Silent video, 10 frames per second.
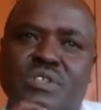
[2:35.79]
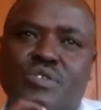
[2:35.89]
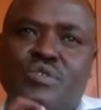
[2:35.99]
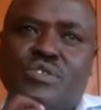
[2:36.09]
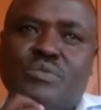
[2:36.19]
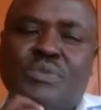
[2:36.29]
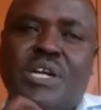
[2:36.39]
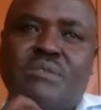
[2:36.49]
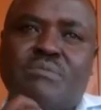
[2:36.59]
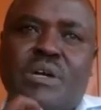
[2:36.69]
youth could
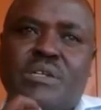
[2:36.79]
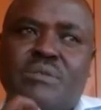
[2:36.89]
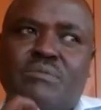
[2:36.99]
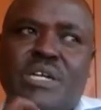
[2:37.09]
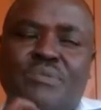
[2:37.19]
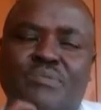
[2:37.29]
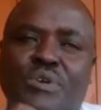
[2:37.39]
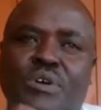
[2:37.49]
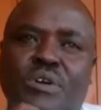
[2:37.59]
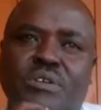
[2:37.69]
become much
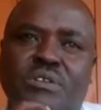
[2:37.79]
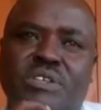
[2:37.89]
more